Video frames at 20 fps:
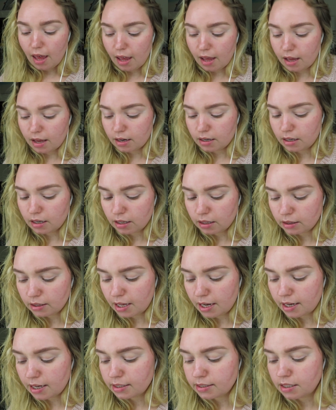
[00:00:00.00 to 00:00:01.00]
And
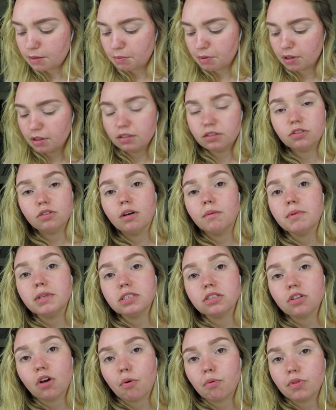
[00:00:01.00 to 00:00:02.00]
like I typically do, I'm going
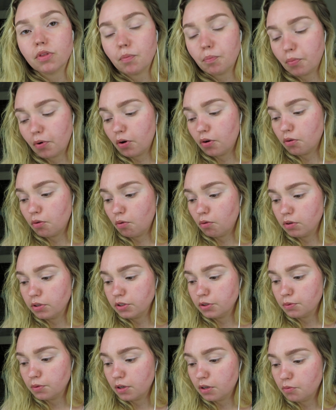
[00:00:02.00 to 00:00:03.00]
to start with the burnt
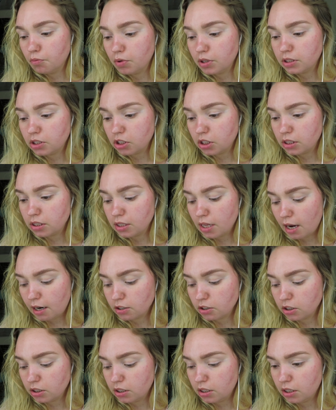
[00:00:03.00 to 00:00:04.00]
orange one, which is
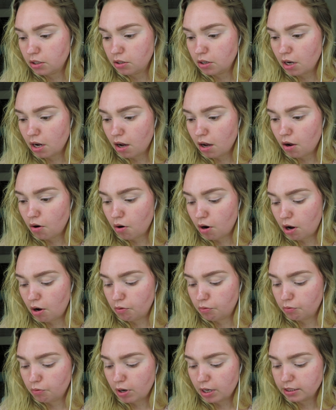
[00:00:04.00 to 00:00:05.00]
actually
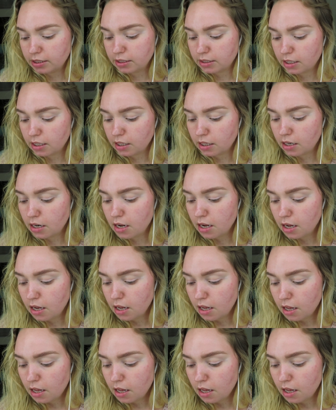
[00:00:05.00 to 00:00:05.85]
rusted.